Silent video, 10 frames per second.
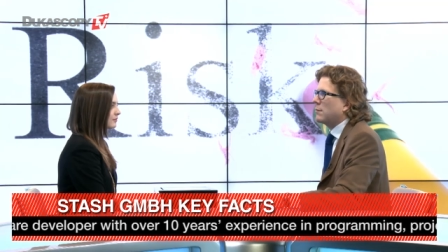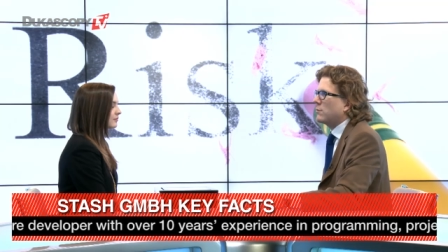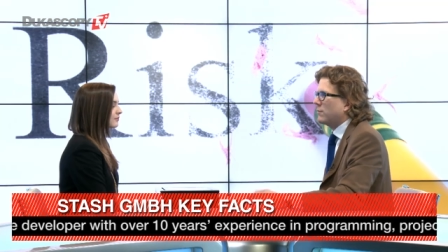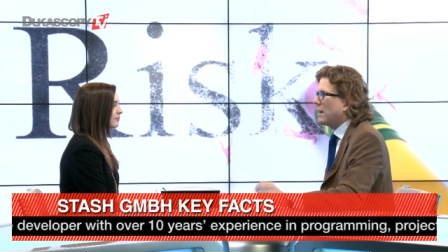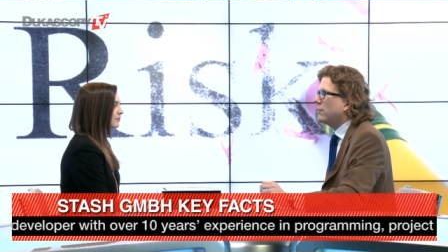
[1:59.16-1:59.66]

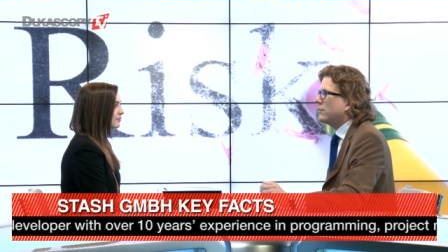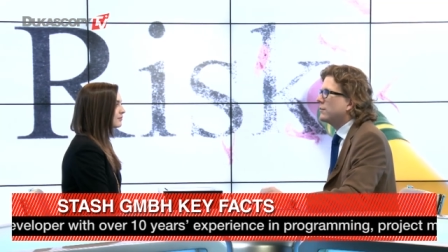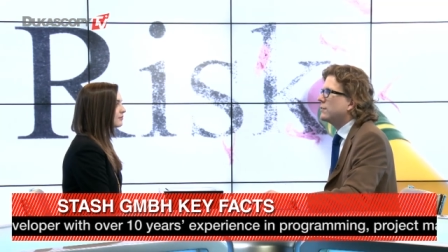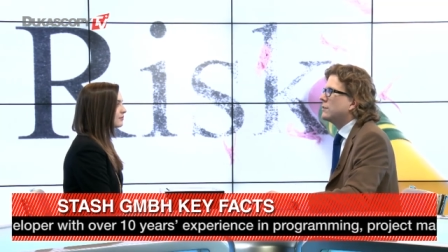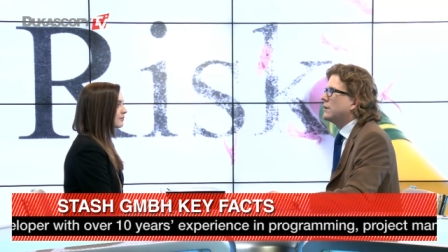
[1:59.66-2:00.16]
couple of
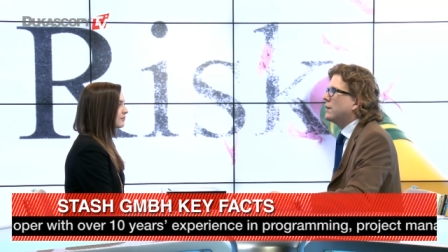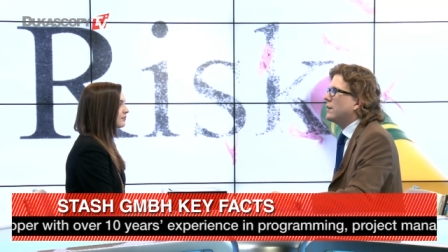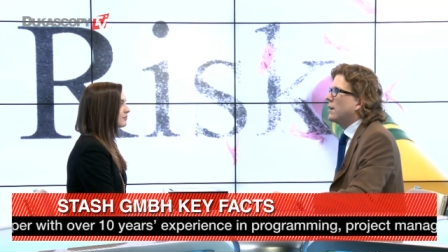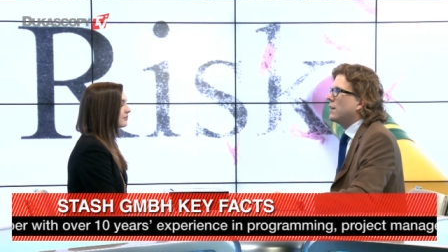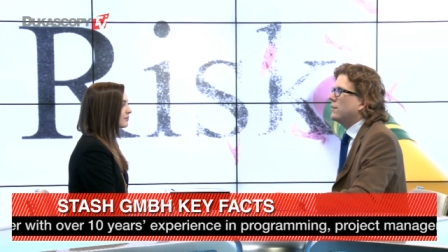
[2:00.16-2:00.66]
hours,
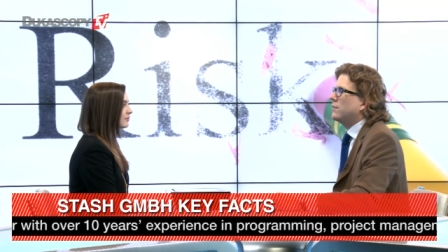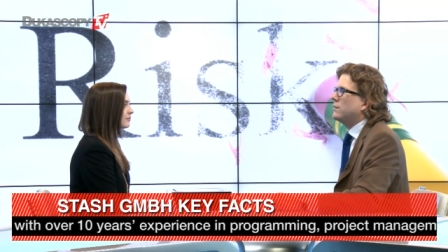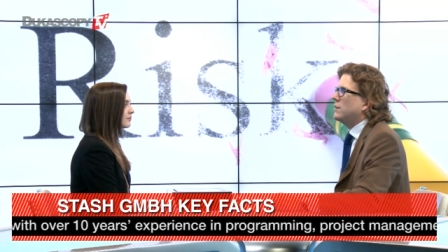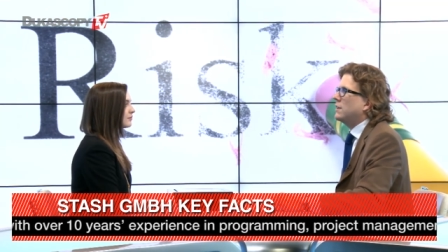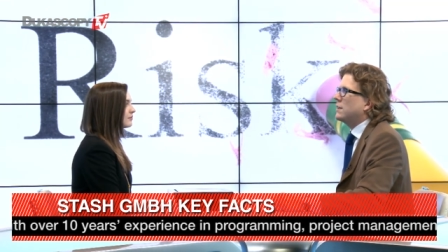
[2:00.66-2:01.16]
and then you
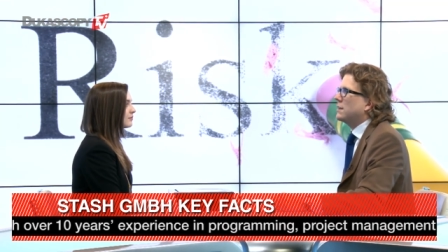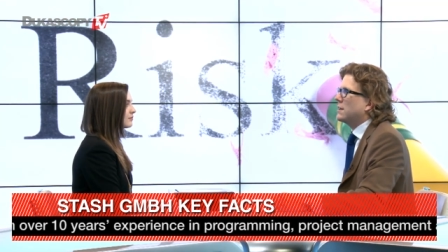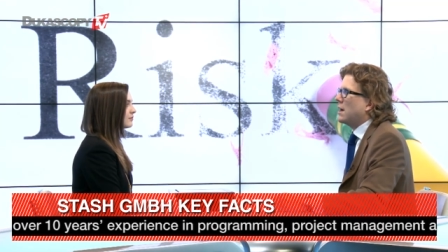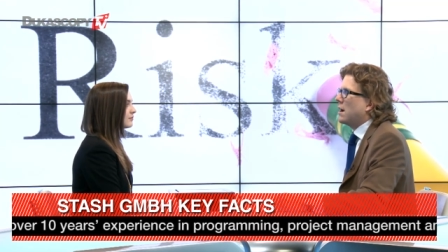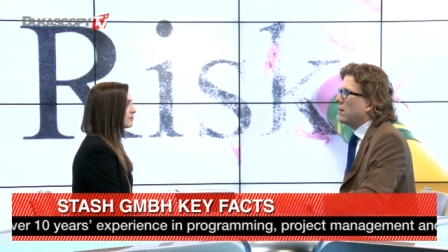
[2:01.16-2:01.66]
see
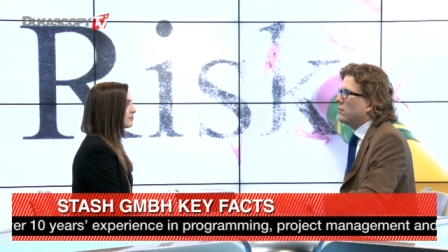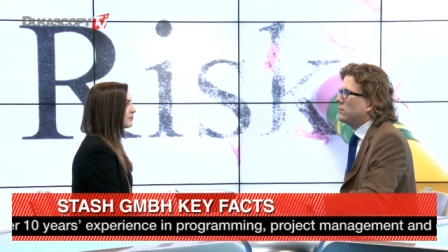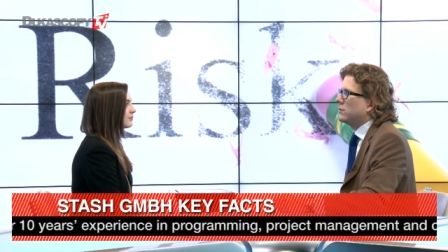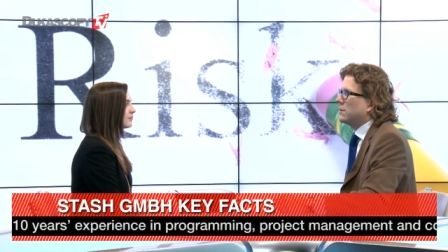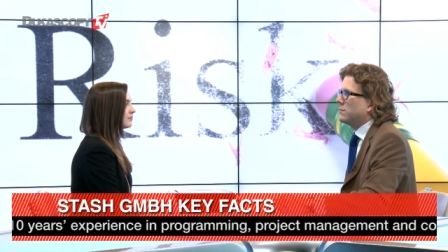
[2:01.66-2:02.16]

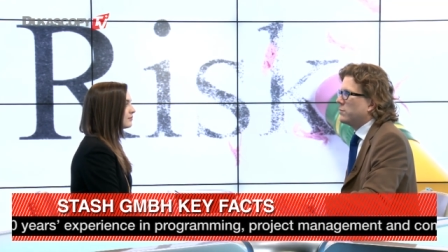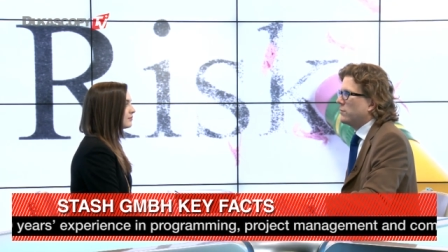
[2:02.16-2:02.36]
how it